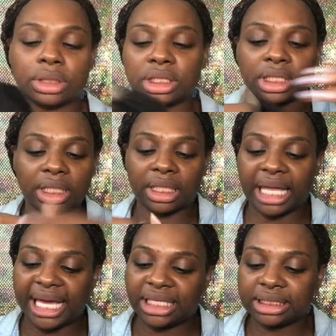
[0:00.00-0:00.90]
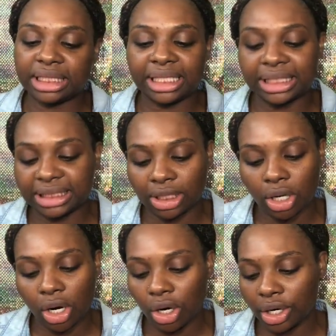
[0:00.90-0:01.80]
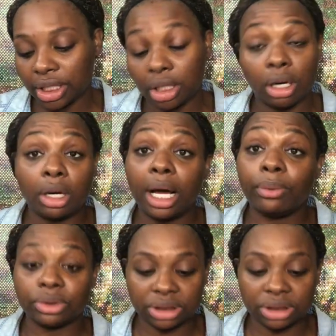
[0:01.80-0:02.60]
The lace isn't hard at all. I will